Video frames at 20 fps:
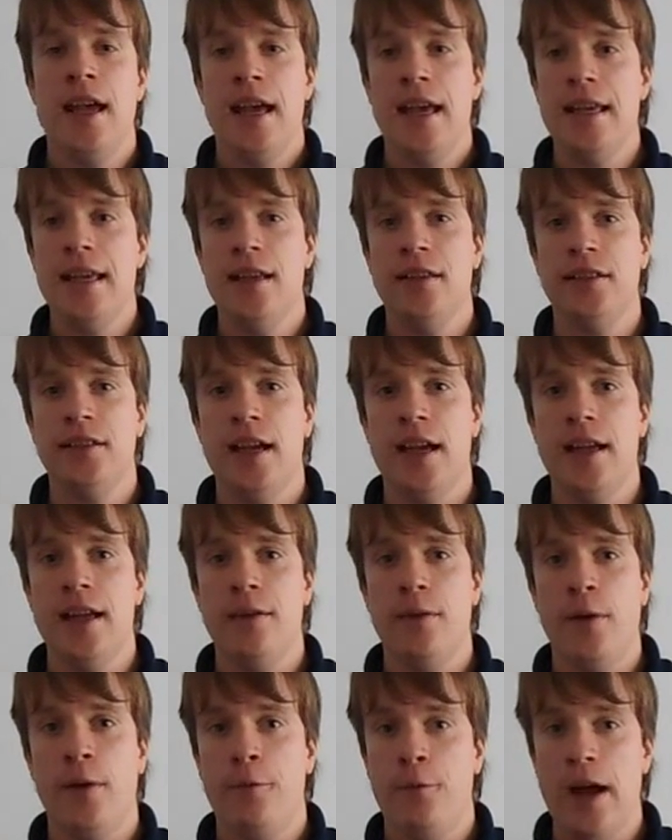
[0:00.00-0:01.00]
He is a
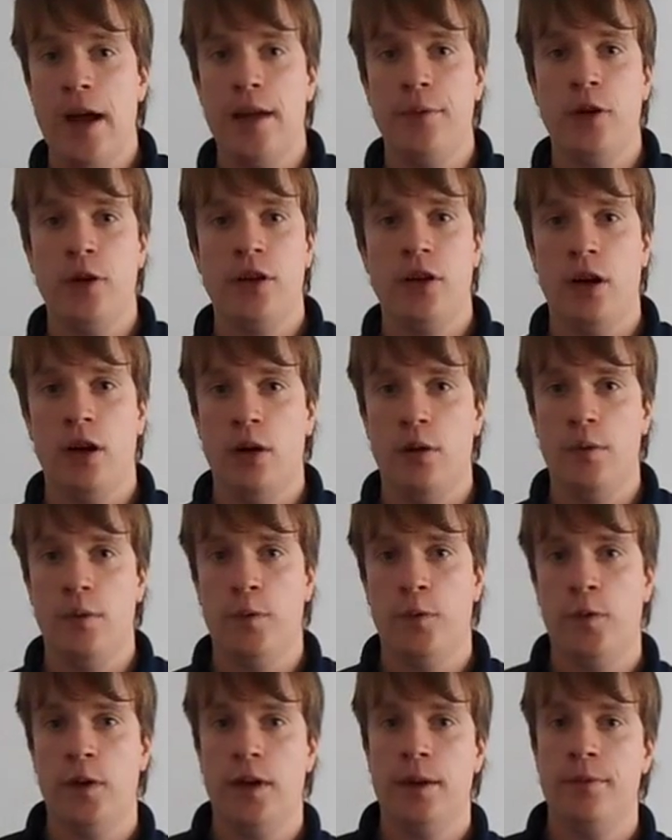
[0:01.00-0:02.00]
favourite
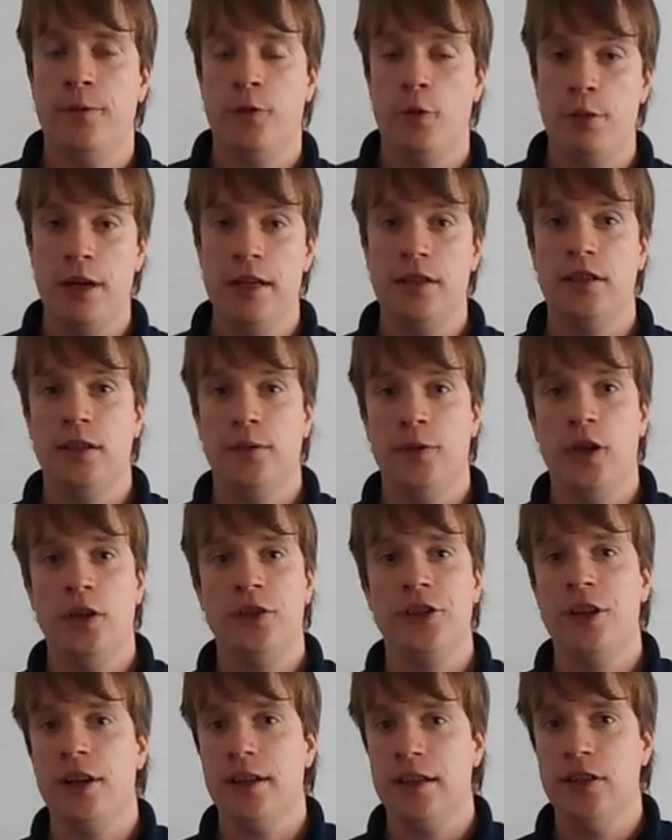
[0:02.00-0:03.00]
of Fabrice
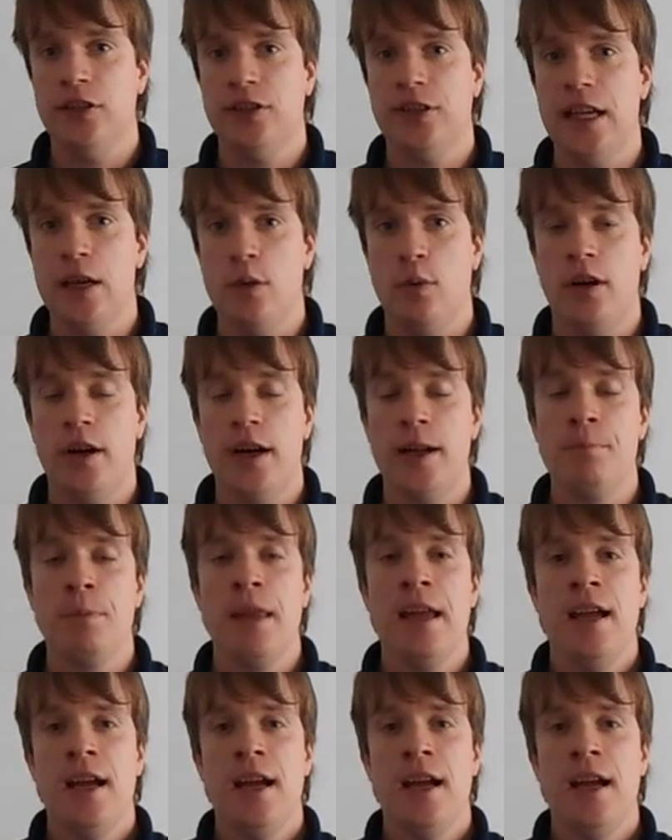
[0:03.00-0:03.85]
DeVeltz, and I can see why.